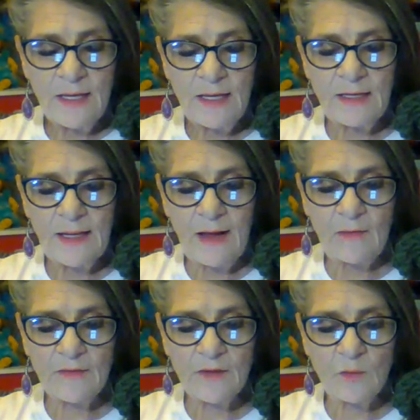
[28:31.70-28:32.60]
And
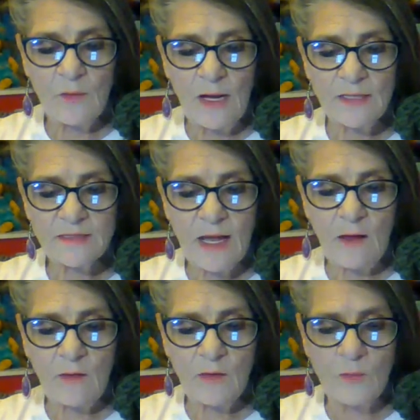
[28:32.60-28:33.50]
how there was,
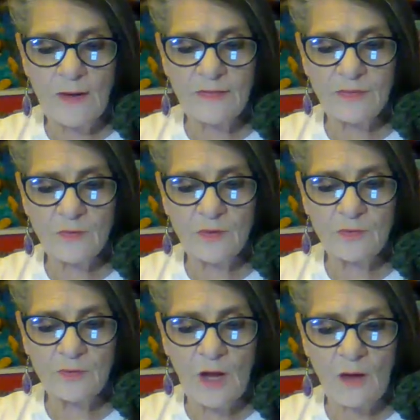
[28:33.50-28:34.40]
all the way
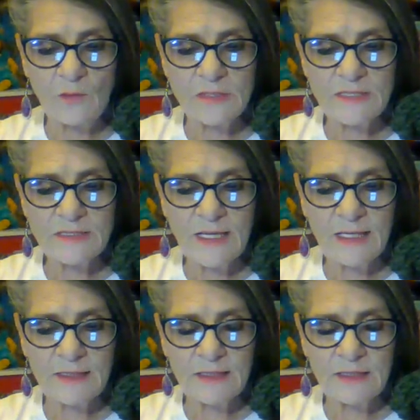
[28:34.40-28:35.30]
through,
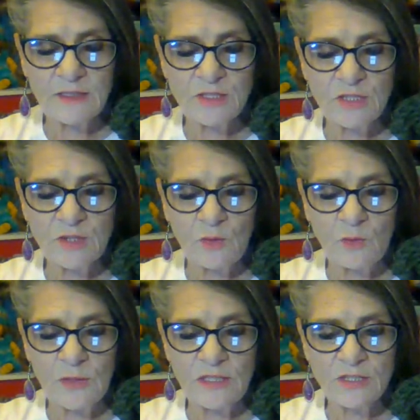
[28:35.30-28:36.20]
notwithstanding, a gentle
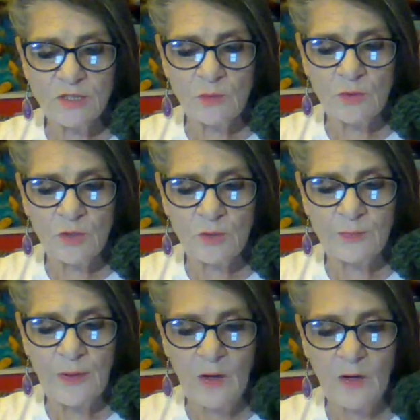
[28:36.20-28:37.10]
wish on her
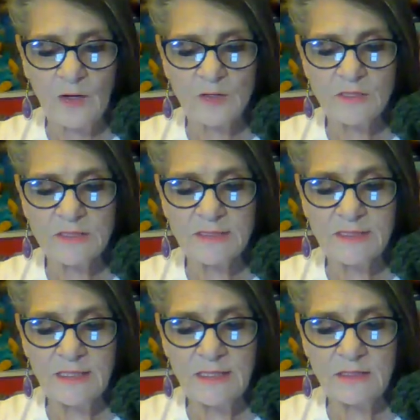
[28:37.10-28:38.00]
part to
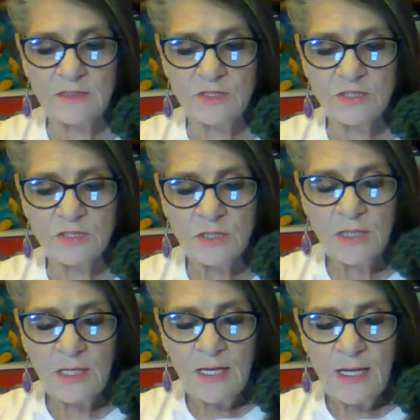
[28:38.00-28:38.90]
teach,
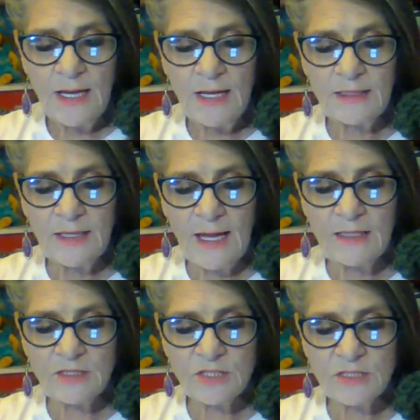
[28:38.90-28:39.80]
and an
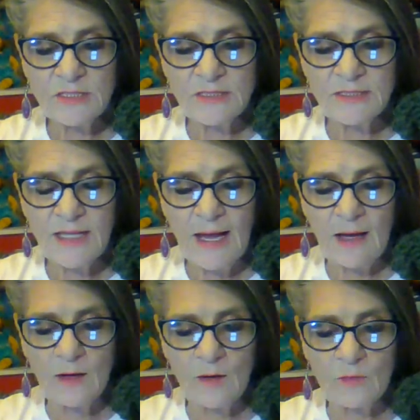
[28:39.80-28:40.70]
anxious
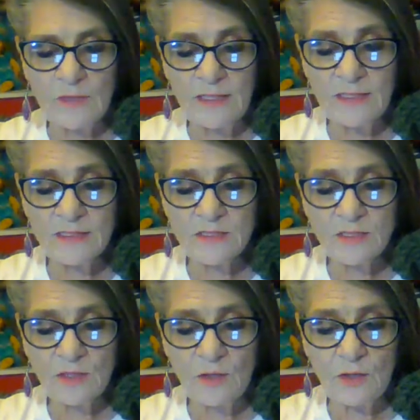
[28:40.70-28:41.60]
desire on his
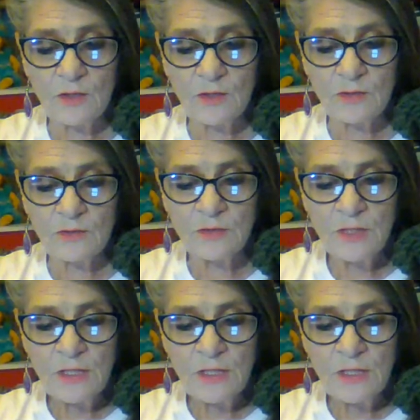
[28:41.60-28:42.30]
to learn.